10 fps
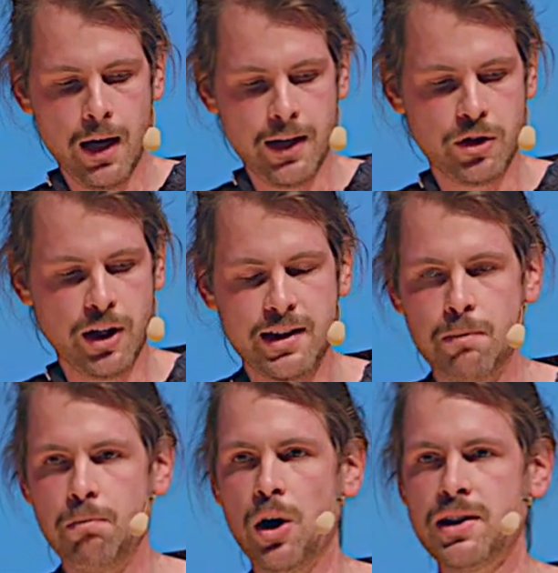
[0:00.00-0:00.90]
it's just
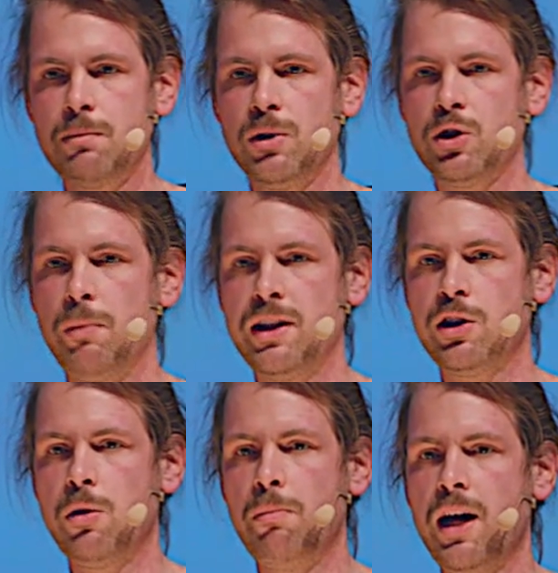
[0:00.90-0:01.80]
impossible to make the
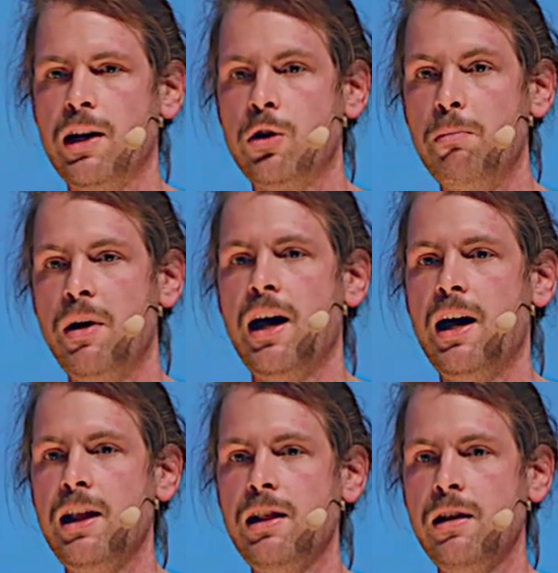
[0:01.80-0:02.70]
compiler
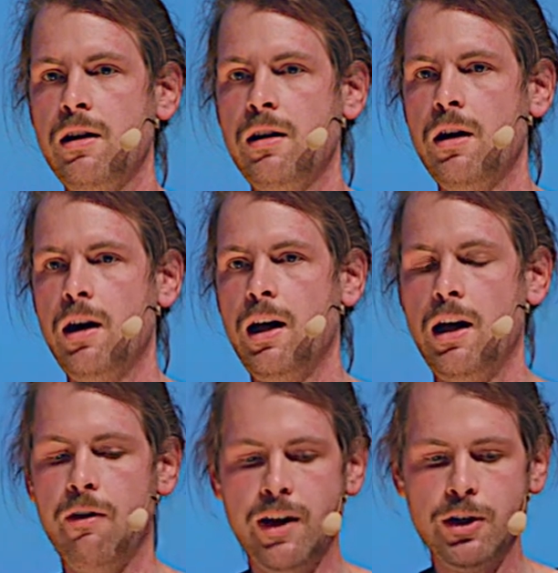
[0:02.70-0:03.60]
compile
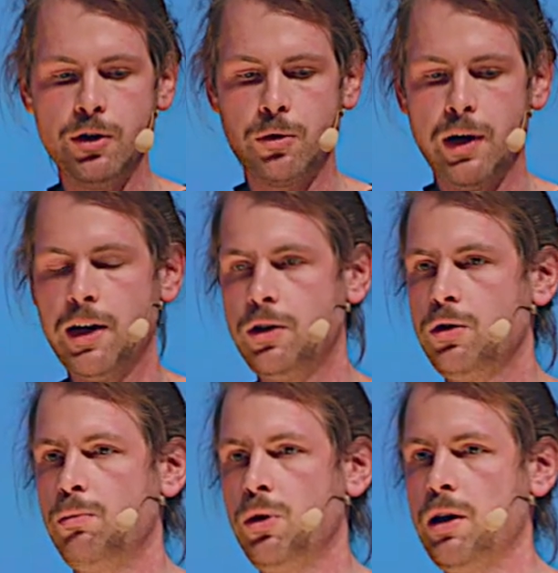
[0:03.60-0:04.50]
uh, when you're trying
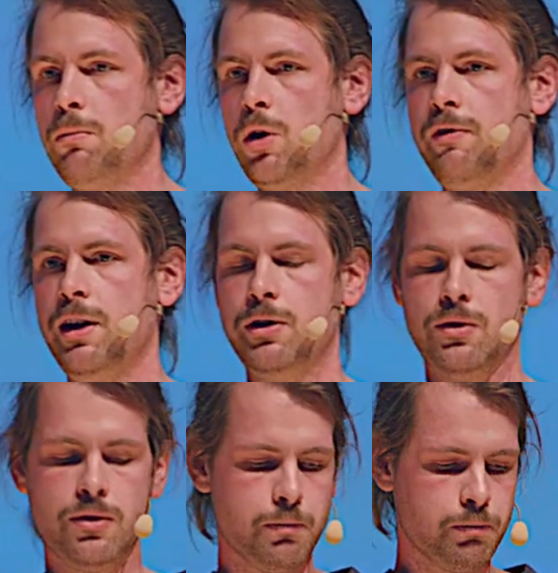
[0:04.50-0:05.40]
to put in more
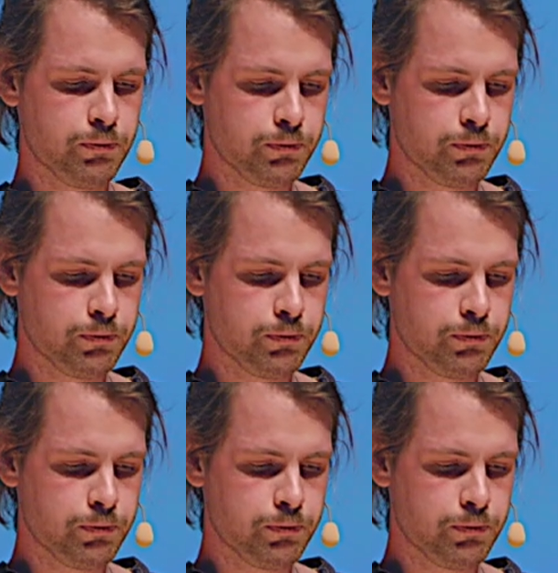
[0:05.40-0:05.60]
values.